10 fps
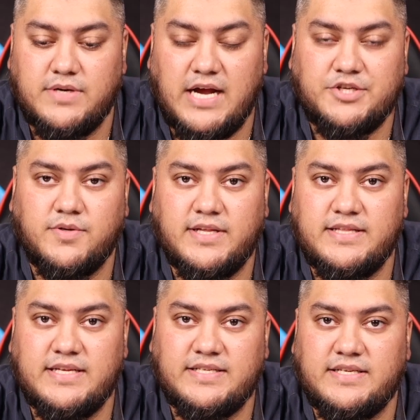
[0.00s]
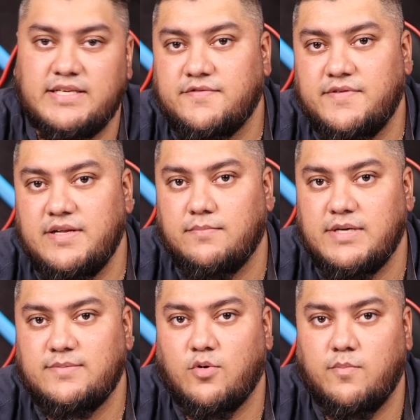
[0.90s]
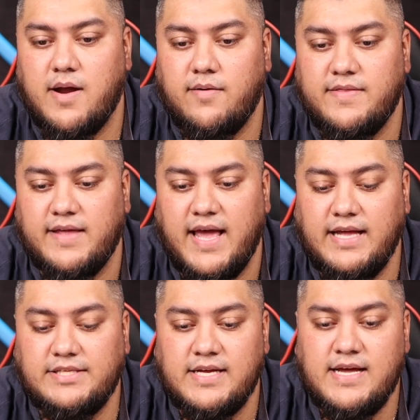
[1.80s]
naturally, this does feel much more better in the hands.